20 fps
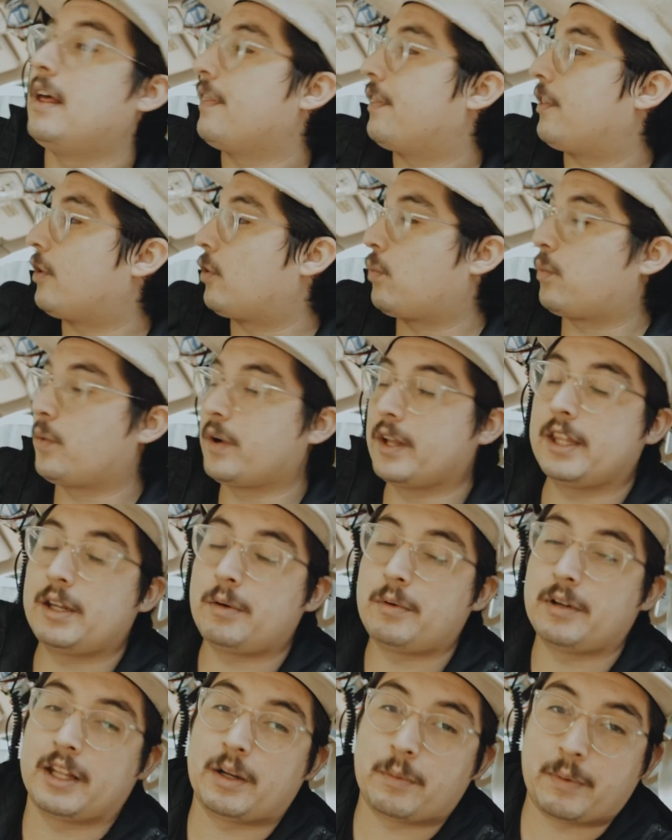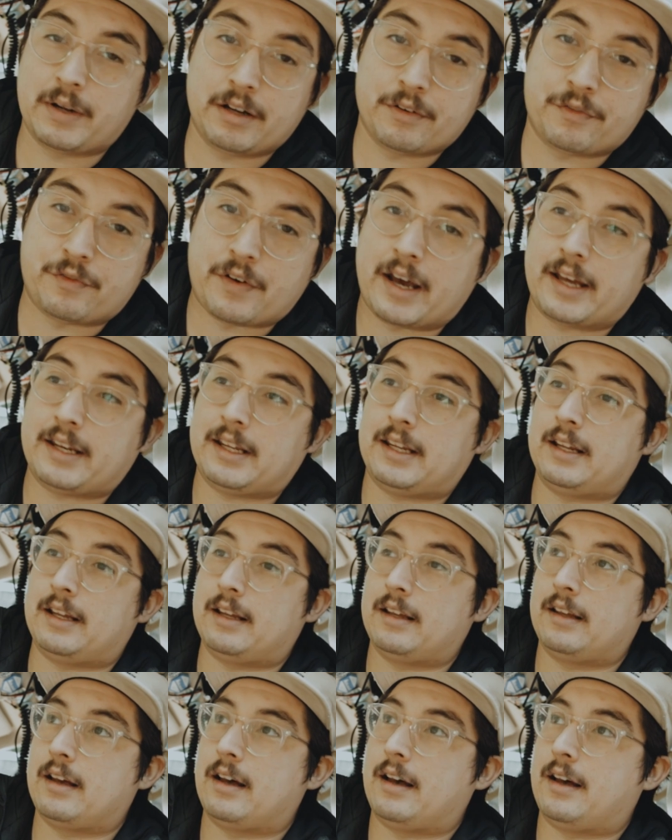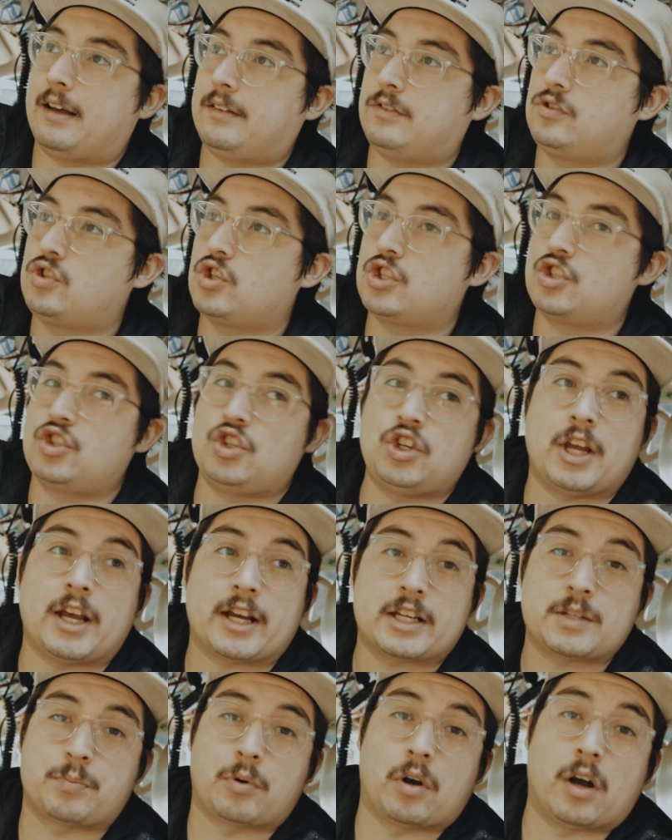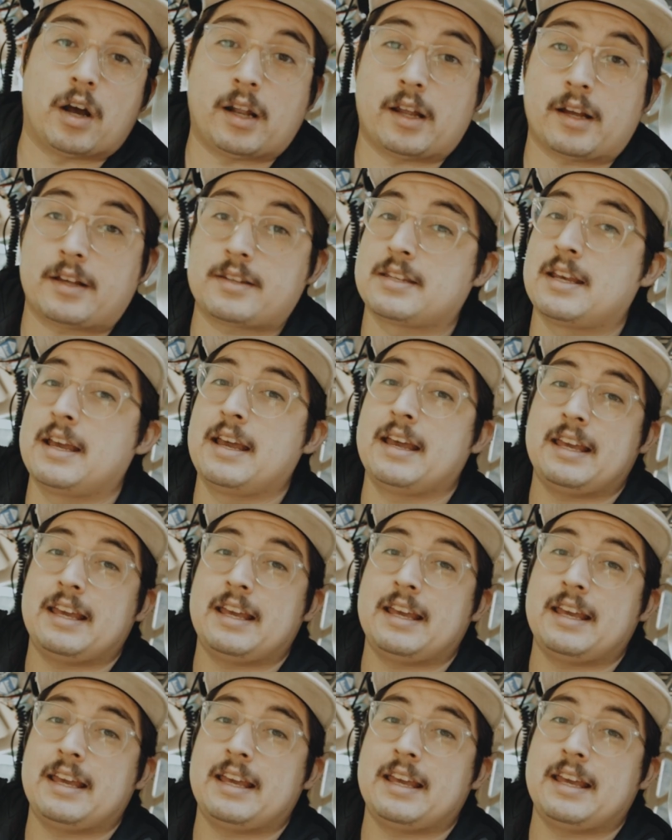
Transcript: They're really, really redefining just GX products.